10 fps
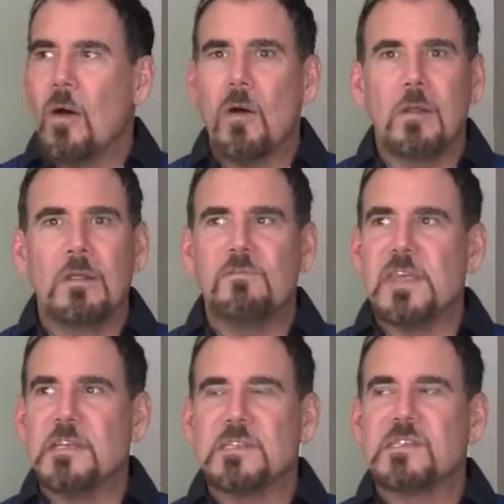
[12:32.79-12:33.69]
all of
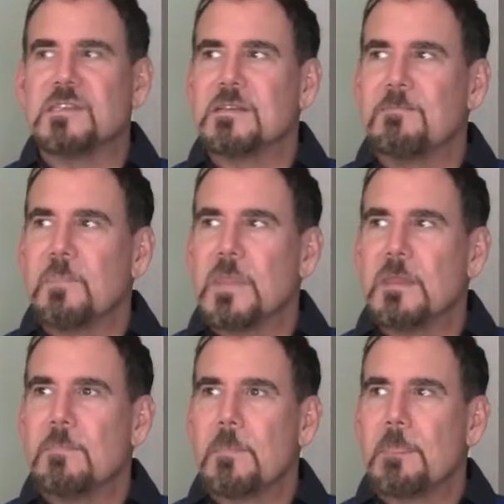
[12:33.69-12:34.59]
these
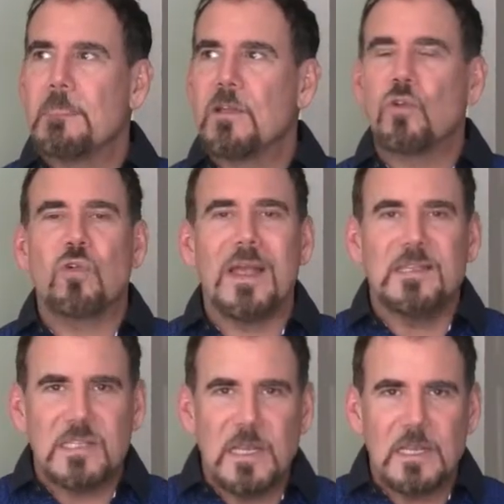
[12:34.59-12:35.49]

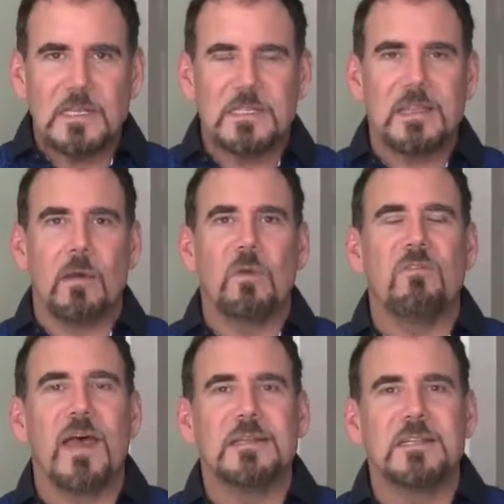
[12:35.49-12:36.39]
crises that
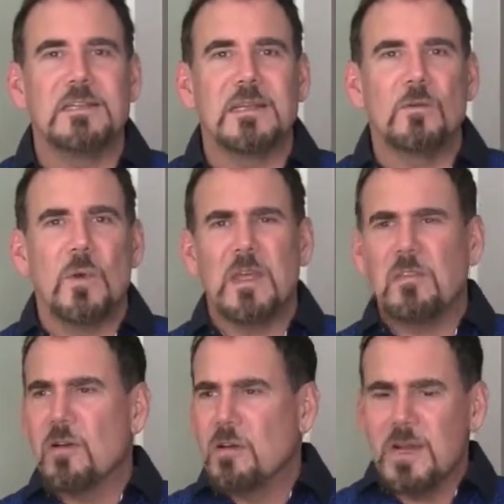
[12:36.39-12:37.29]
we've had to deal
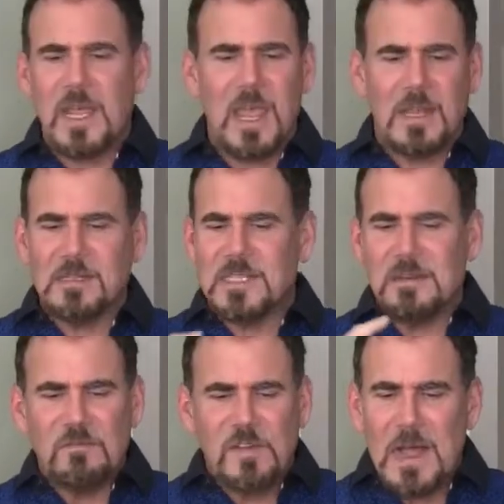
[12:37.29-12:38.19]
with hurricanes
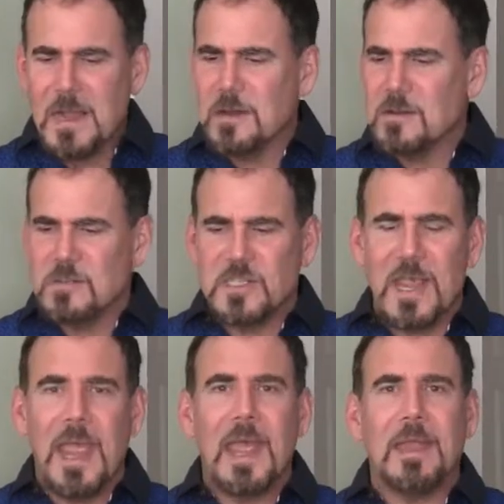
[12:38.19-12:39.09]
and fires
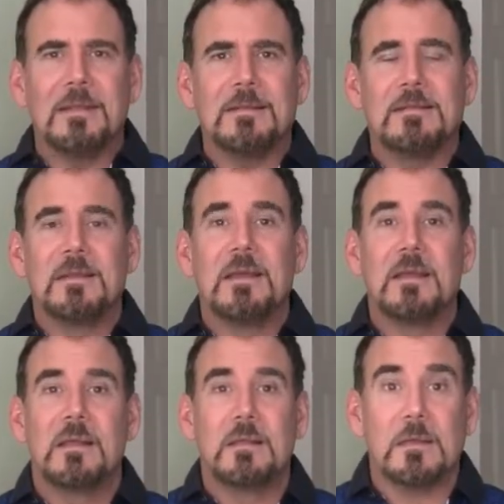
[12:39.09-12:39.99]
and
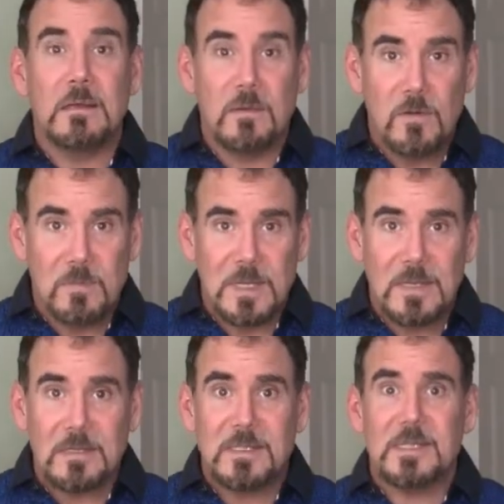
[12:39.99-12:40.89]

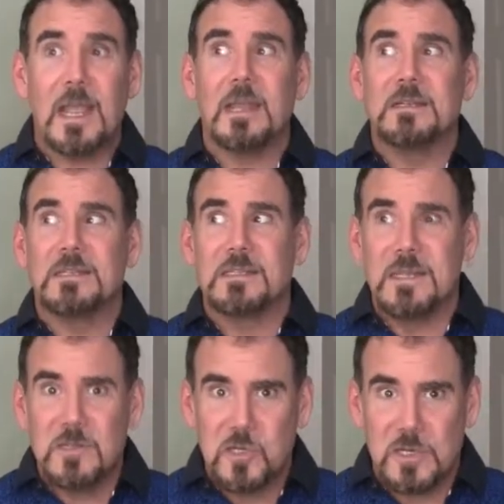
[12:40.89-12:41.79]
governments and
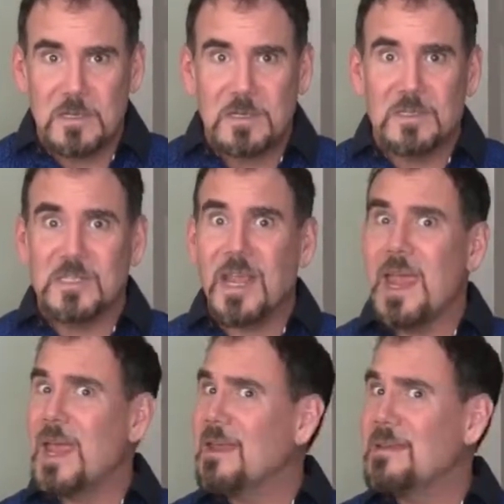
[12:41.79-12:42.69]
decisions
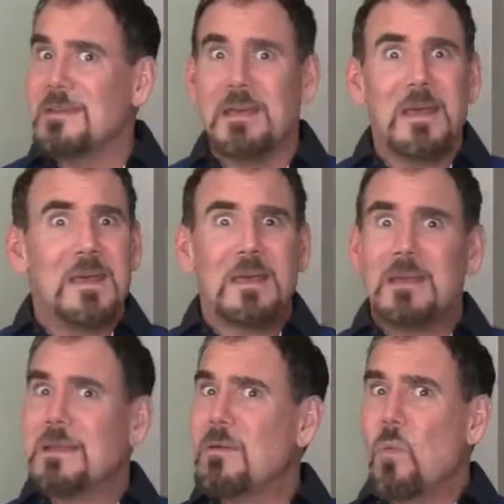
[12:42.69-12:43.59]
and
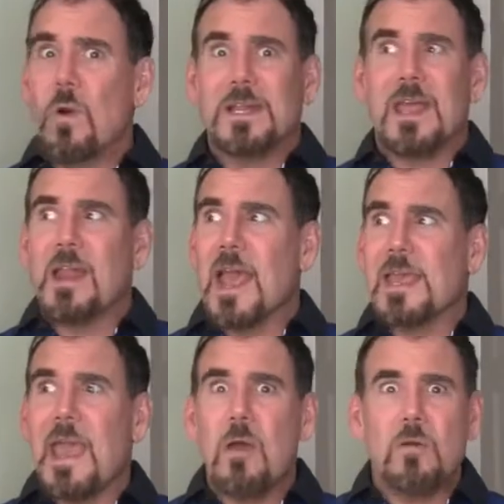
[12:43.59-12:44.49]
what can I
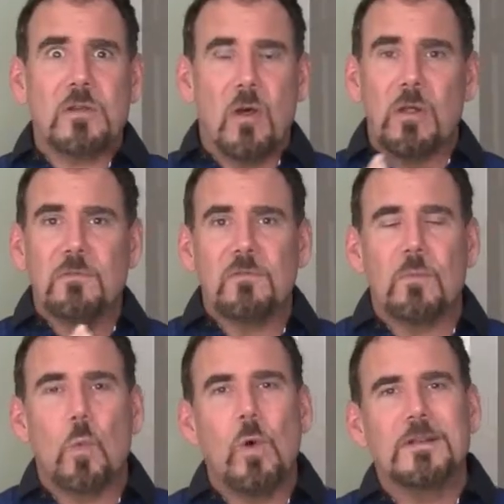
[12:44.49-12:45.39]
count on
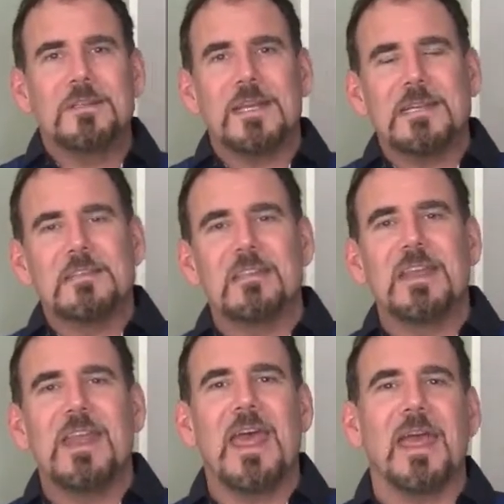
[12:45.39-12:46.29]
from one day to
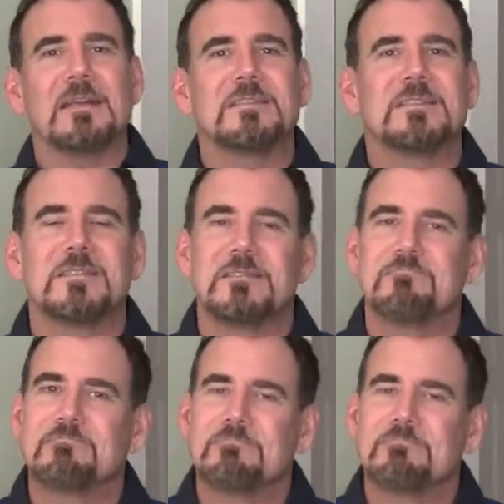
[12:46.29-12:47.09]
the next?